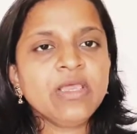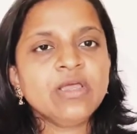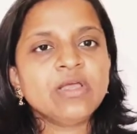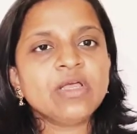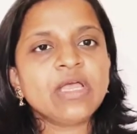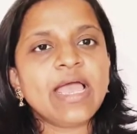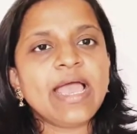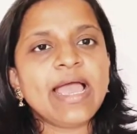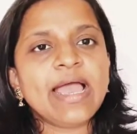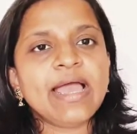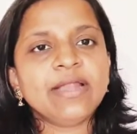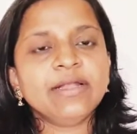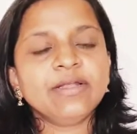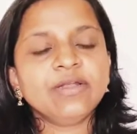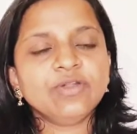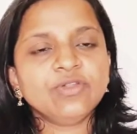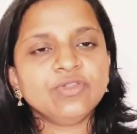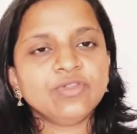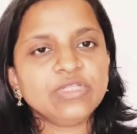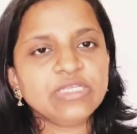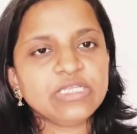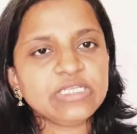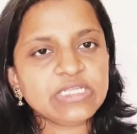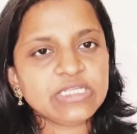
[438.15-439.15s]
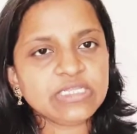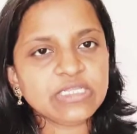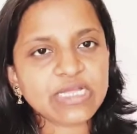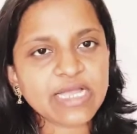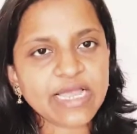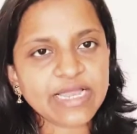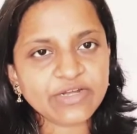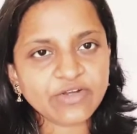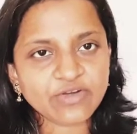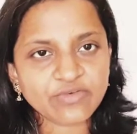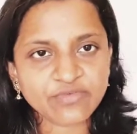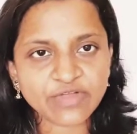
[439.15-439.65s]
And these are the
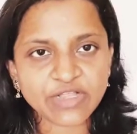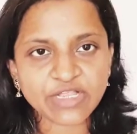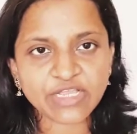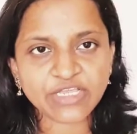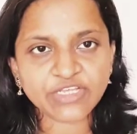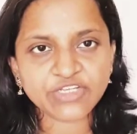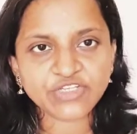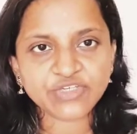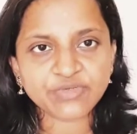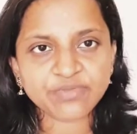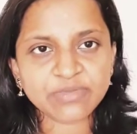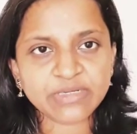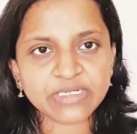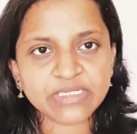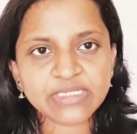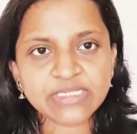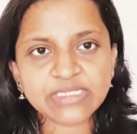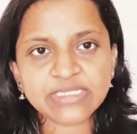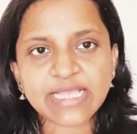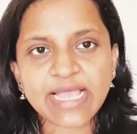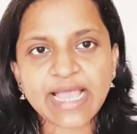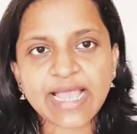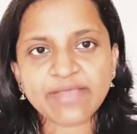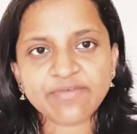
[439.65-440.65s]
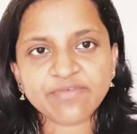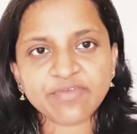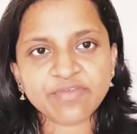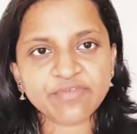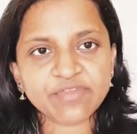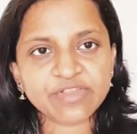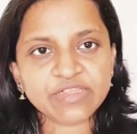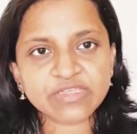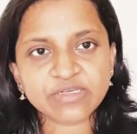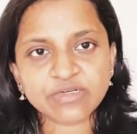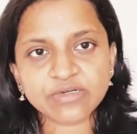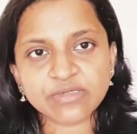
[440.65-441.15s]
kind of arrangements. I have
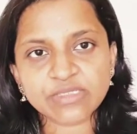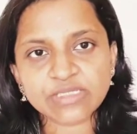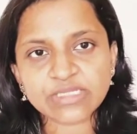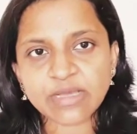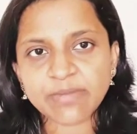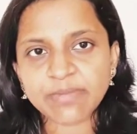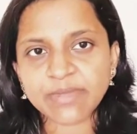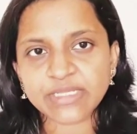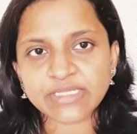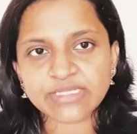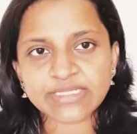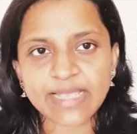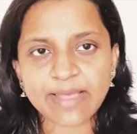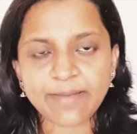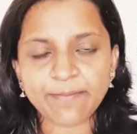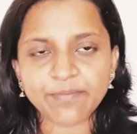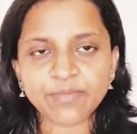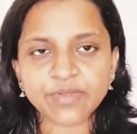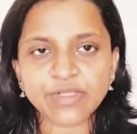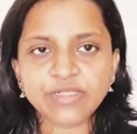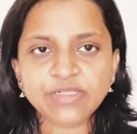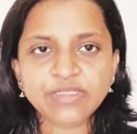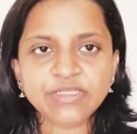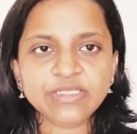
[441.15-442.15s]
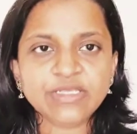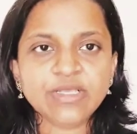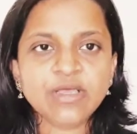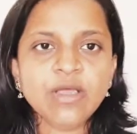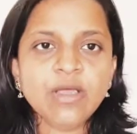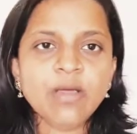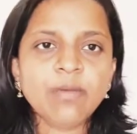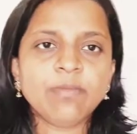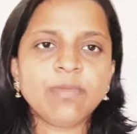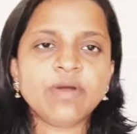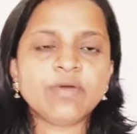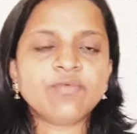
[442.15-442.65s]
given some examples,
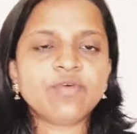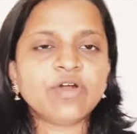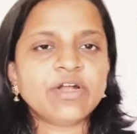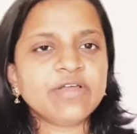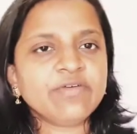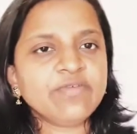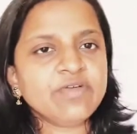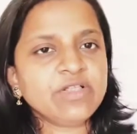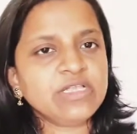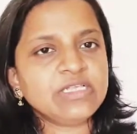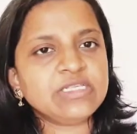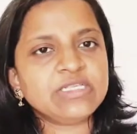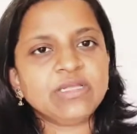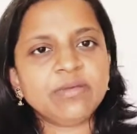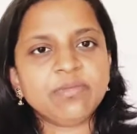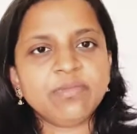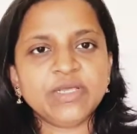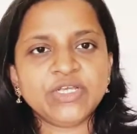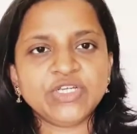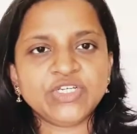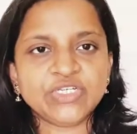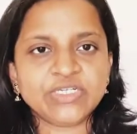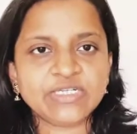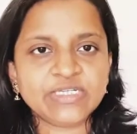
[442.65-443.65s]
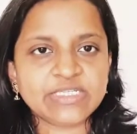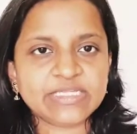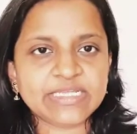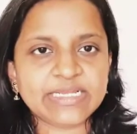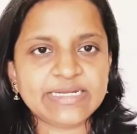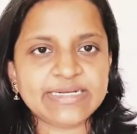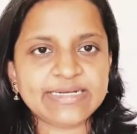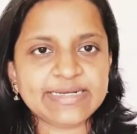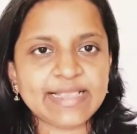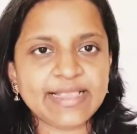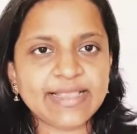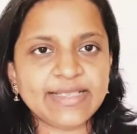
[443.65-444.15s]
but whatever is the patient's
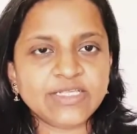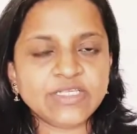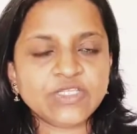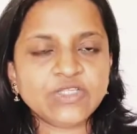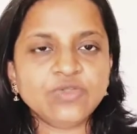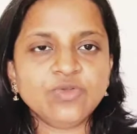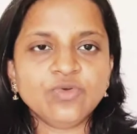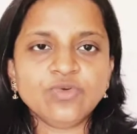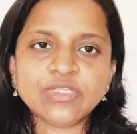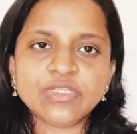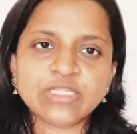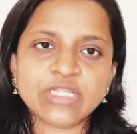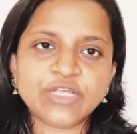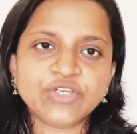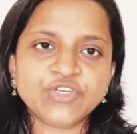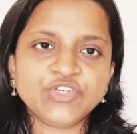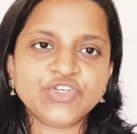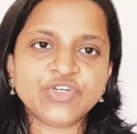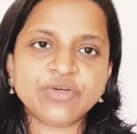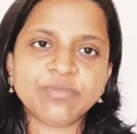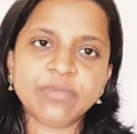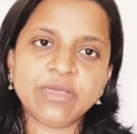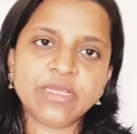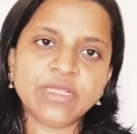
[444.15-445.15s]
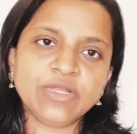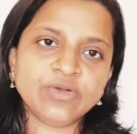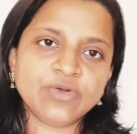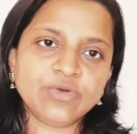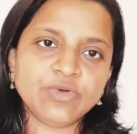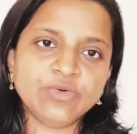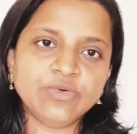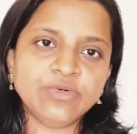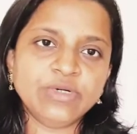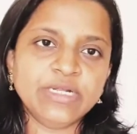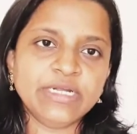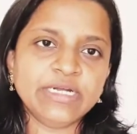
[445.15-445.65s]
interest, those things should be
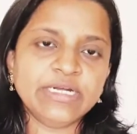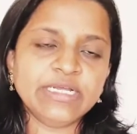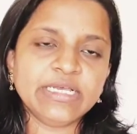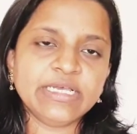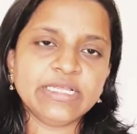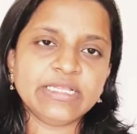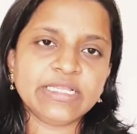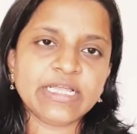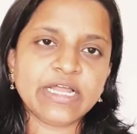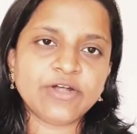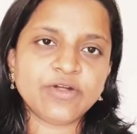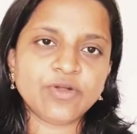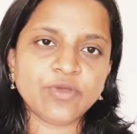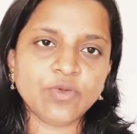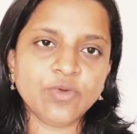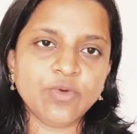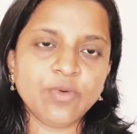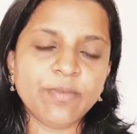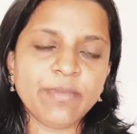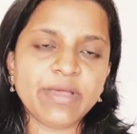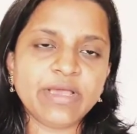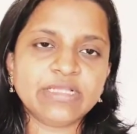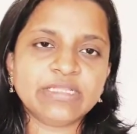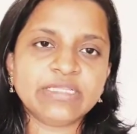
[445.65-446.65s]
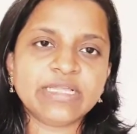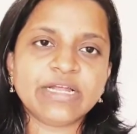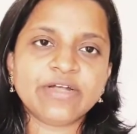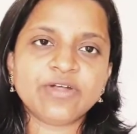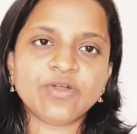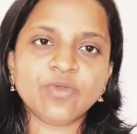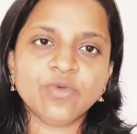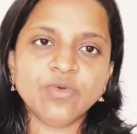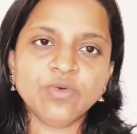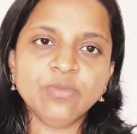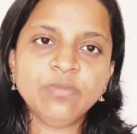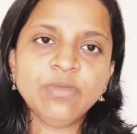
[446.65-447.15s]
included in that room, and
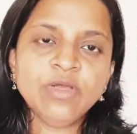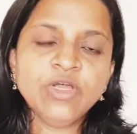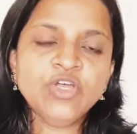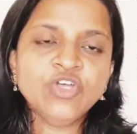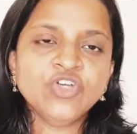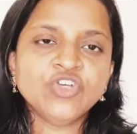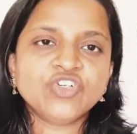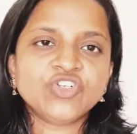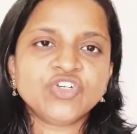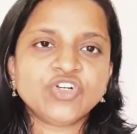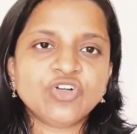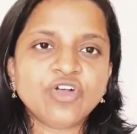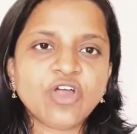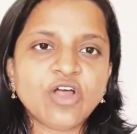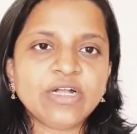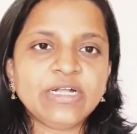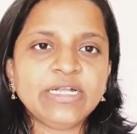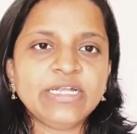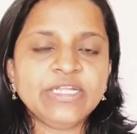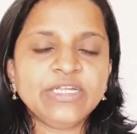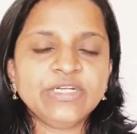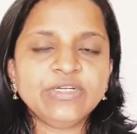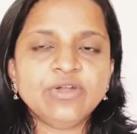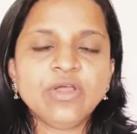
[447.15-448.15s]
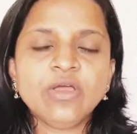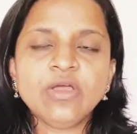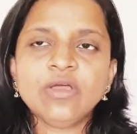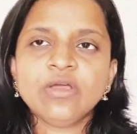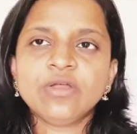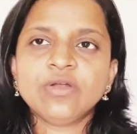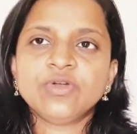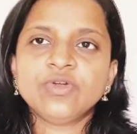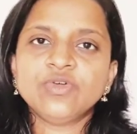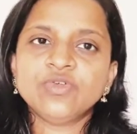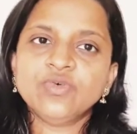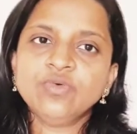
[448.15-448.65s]
that room should not lead
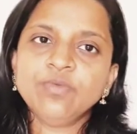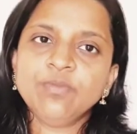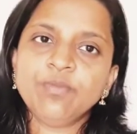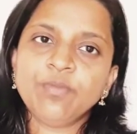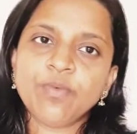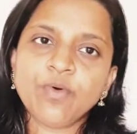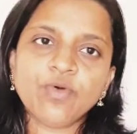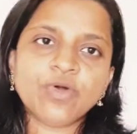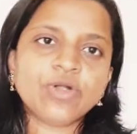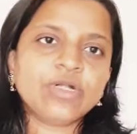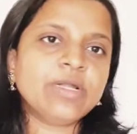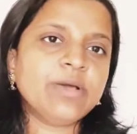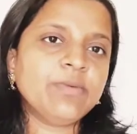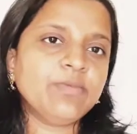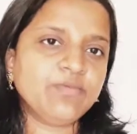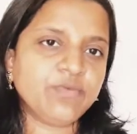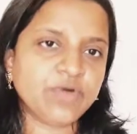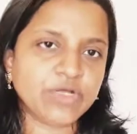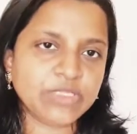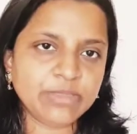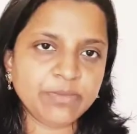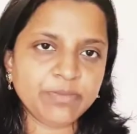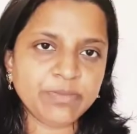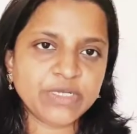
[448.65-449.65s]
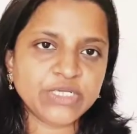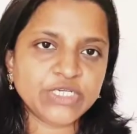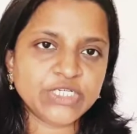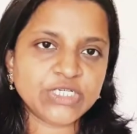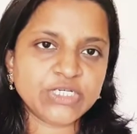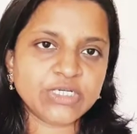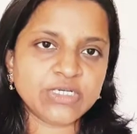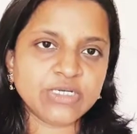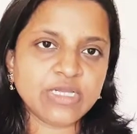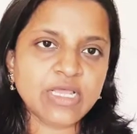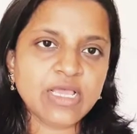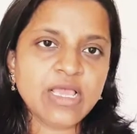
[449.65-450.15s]
to boredom for the
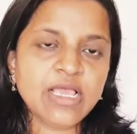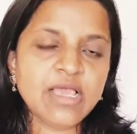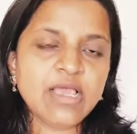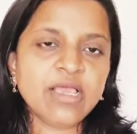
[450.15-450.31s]
patient.